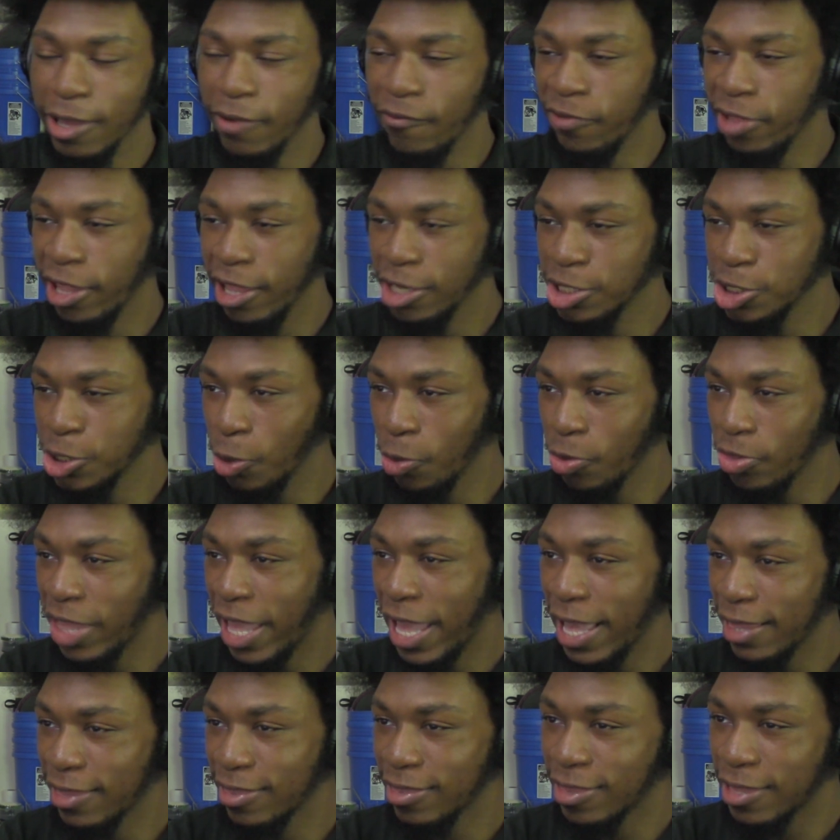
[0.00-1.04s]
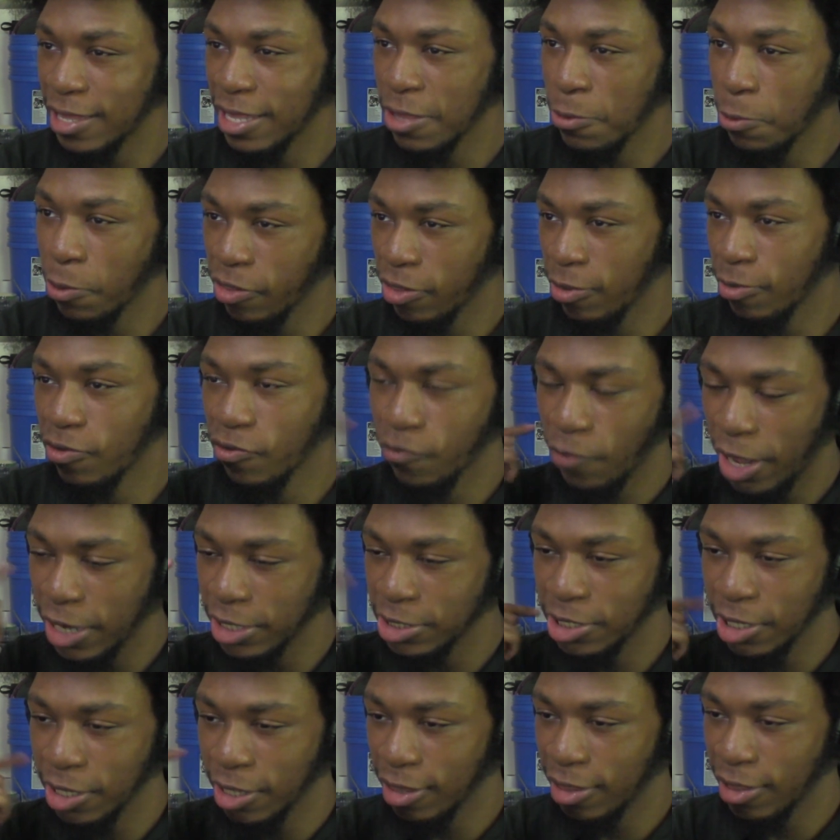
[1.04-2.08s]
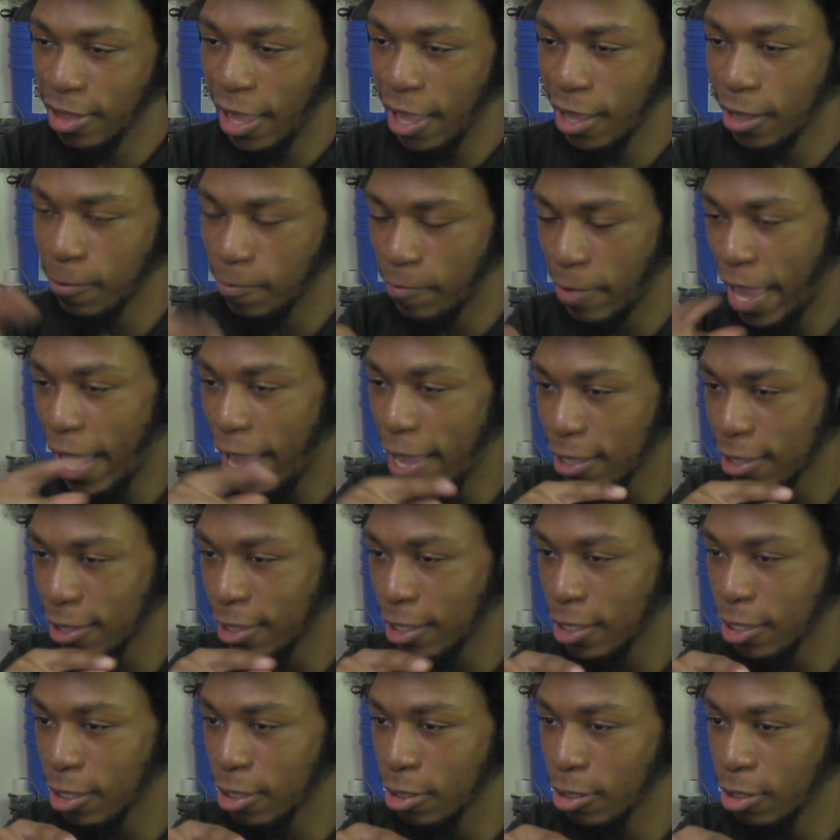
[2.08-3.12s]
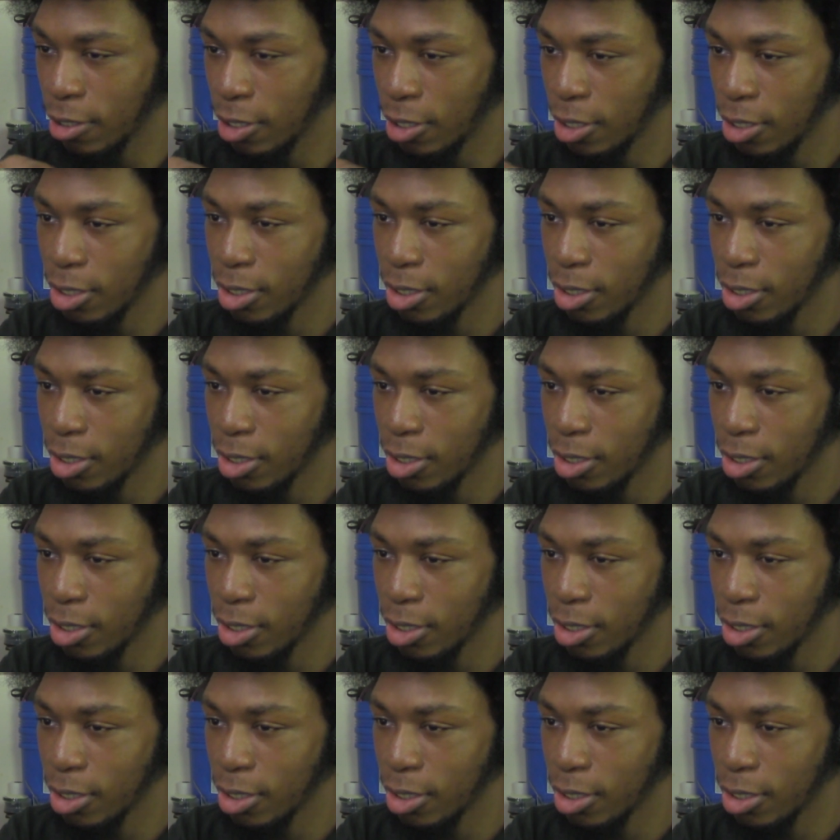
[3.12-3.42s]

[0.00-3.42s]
if they showed that scene with him scratching his neck back in